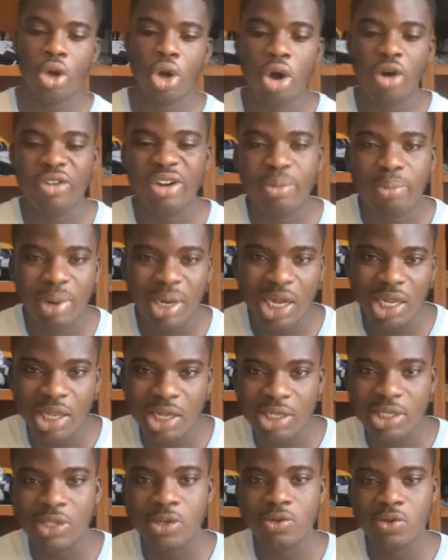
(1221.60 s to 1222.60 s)
of the
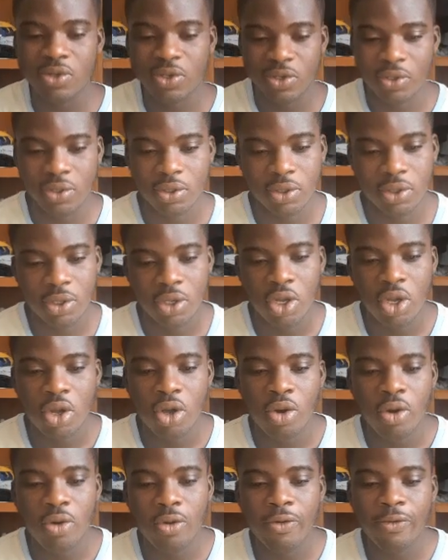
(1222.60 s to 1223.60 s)
budgeted sales
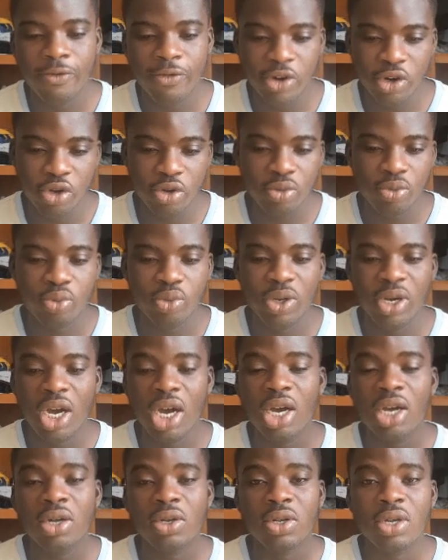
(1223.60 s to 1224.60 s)
volume
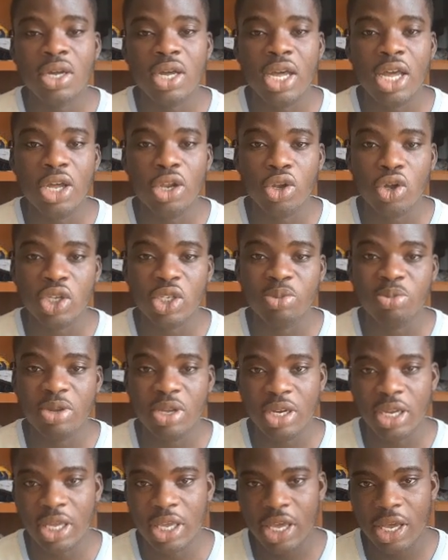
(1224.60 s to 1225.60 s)
without a loss
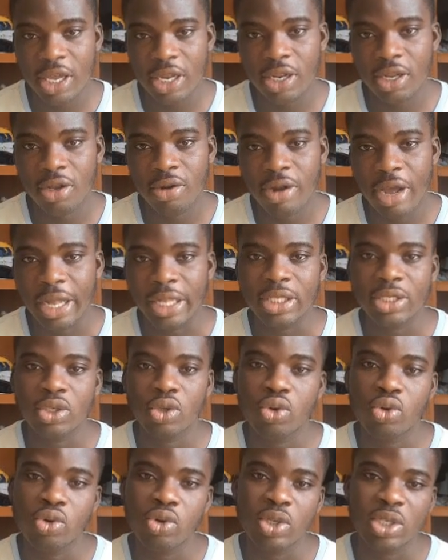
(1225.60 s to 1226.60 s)
being incurred, right?
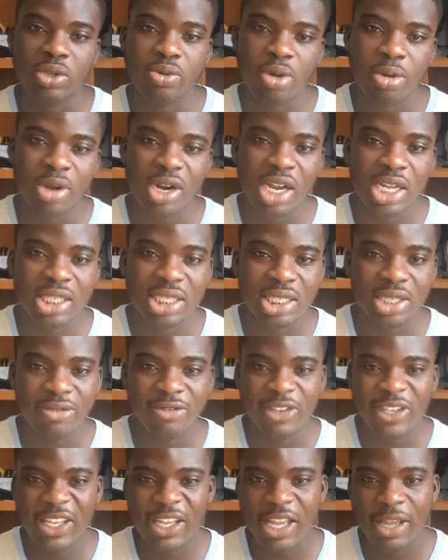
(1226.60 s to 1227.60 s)
So remember that
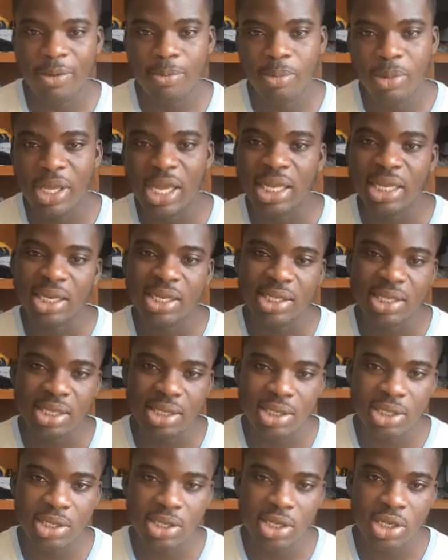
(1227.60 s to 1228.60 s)
CVP
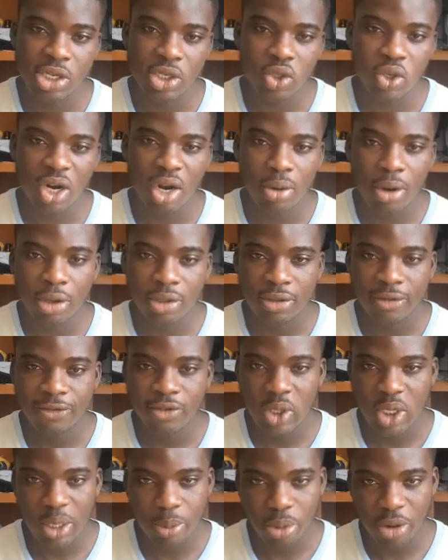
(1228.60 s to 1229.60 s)
analysis is all about
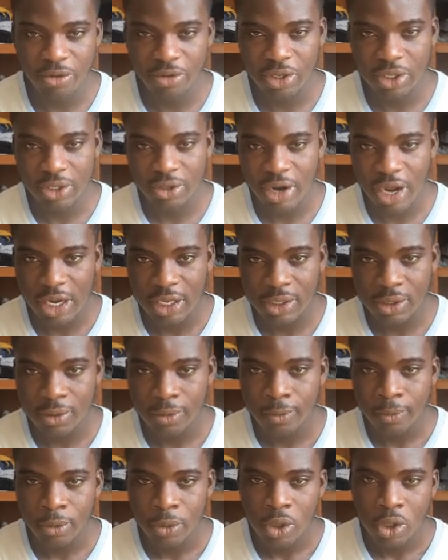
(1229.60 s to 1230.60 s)
future profit, right?
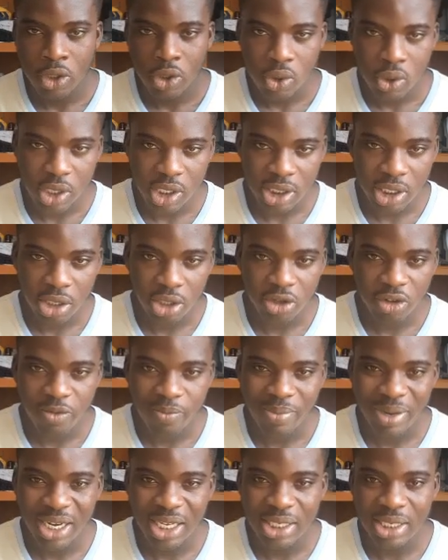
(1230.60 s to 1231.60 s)
So there's a lot of
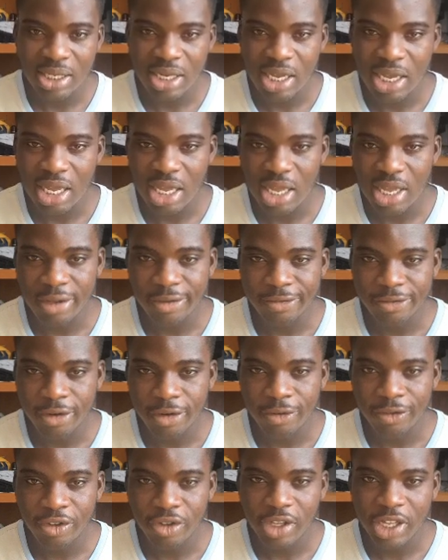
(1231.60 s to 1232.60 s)
budgeting
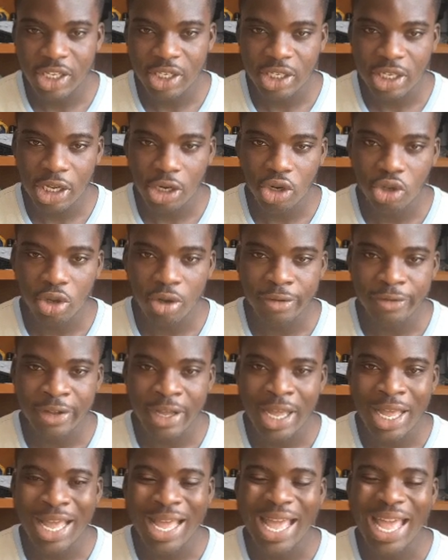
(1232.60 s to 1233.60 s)
involved. There's a lot of
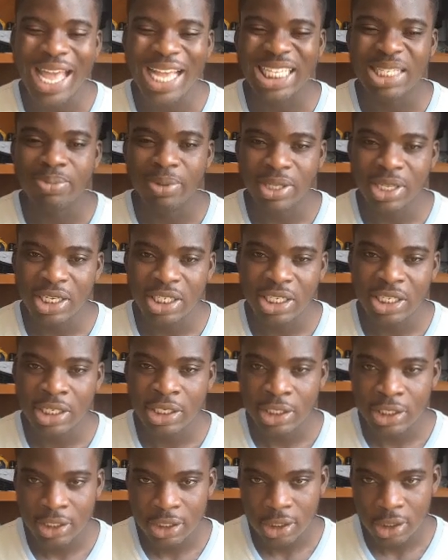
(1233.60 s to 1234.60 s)

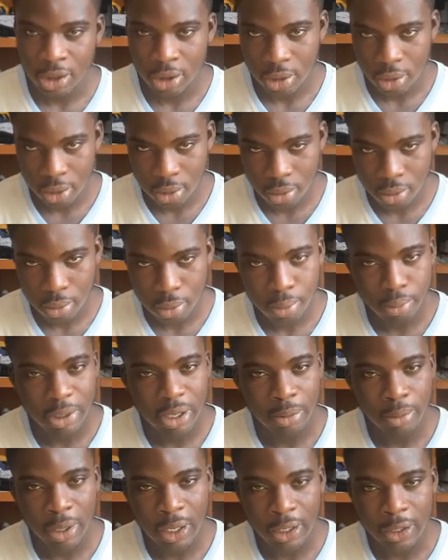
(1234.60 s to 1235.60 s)
expectations
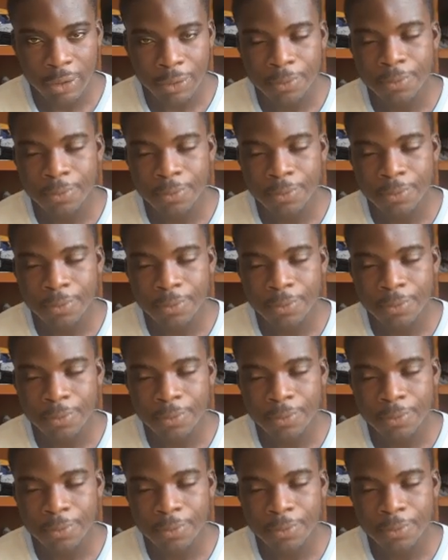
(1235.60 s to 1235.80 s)
being made,